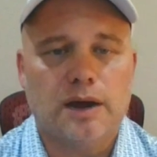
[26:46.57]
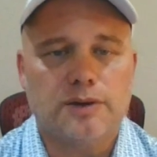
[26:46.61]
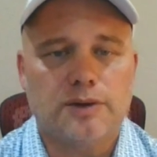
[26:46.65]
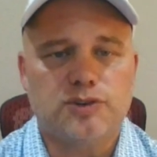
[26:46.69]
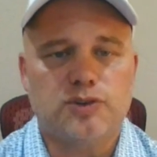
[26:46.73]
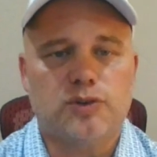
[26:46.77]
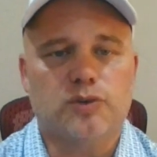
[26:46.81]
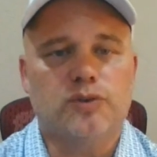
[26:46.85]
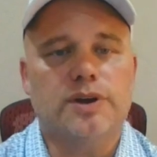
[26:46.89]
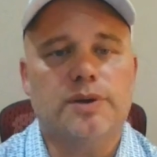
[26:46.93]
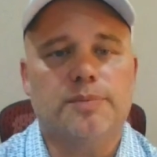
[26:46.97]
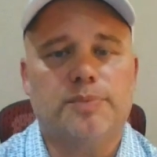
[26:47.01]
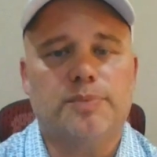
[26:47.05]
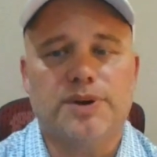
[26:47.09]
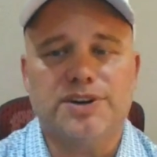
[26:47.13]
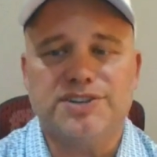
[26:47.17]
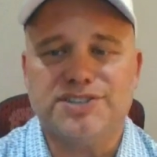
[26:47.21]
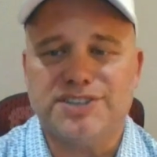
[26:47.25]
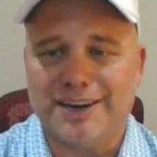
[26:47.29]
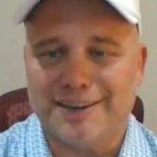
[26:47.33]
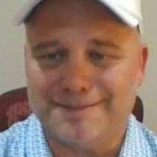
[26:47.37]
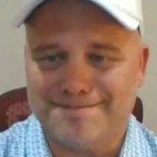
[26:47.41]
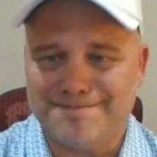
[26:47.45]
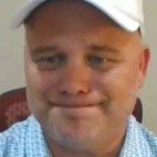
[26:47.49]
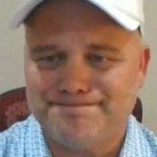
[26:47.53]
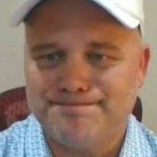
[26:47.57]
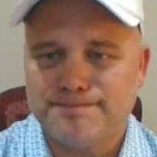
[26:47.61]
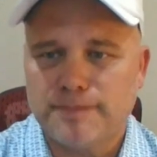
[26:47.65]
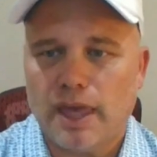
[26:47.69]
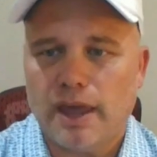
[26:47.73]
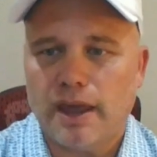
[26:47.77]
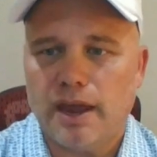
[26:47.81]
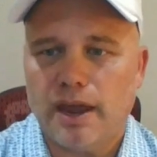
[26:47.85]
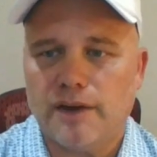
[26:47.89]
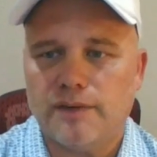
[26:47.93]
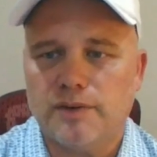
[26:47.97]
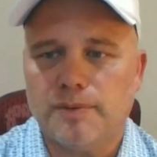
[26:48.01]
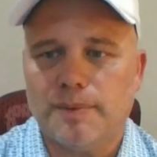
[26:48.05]
Truly appreciate it.
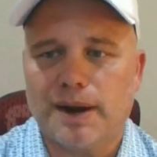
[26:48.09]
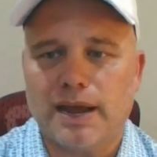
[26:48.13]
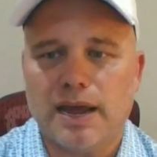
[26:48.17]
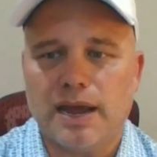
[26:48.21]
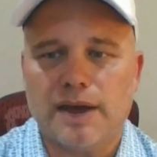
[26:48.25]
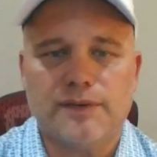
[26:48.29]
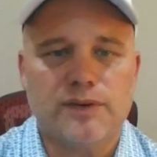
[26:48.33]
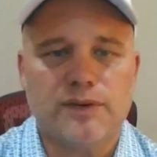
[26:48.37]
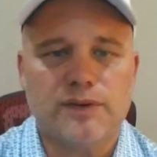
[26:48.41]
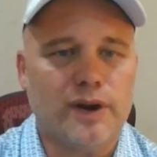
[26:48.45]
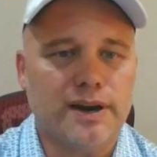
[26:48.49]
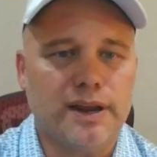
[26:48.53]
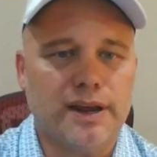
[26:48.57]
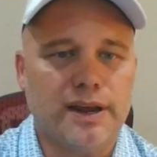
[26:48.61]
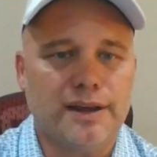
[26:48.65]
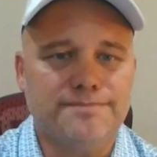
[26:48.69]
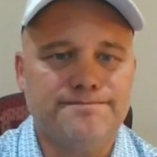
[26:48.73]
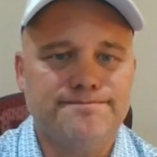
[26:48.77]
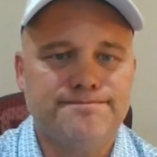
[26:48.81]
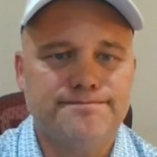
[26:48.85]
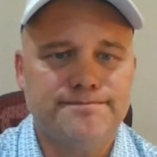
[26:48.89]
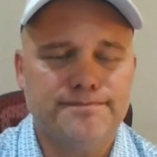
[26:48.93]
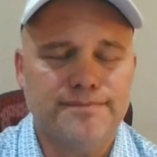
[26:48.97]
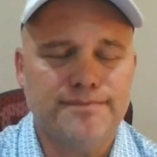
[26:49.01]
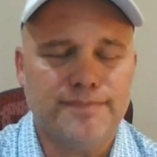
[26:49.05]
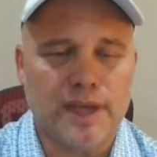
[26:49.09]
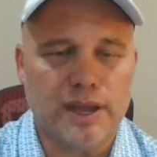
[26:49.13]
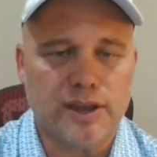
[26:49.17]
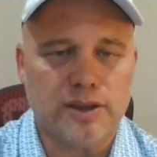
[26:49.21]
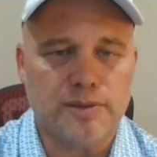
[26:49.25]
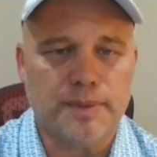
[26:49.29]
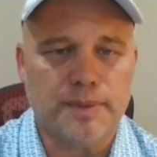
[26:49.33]
Everybody have a great day. Thank you